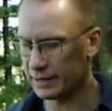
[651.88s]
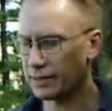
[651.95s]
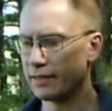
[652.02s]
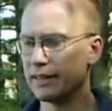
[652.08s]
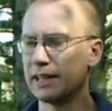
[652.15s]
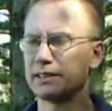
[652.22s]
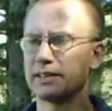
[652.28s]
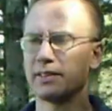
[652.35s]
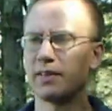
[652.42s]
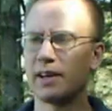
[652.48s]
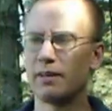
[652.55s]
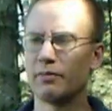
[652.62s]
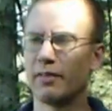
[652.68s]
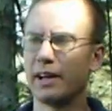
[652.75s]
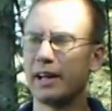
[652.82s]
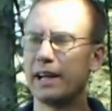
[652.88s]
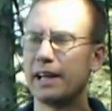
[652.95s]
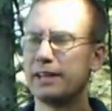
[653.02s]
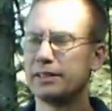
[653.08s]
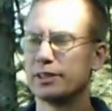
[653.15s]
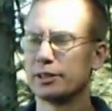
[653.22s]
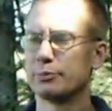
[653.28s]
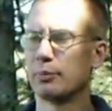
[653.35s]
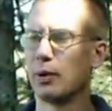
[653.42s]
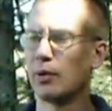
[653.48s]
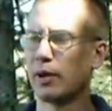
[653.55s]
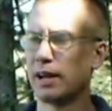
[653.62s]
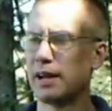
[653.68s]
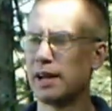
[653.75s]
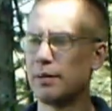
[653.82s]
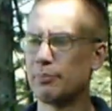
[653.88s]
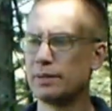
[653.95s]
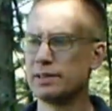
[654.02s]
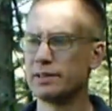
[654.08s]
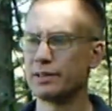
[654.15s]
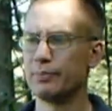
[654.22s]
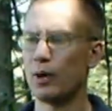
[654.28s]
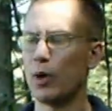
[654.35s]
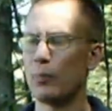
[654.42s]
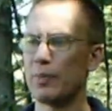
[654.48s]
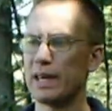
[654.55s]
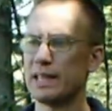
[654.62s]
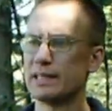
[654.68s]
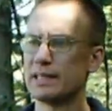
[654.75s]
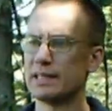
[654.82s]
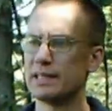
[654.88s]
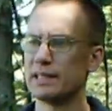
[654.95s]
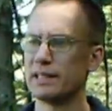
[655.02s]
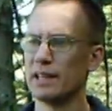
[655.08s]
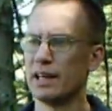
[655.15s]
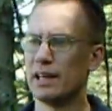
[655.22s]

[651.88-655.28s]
So that's the grapevine just broken up into small pieces,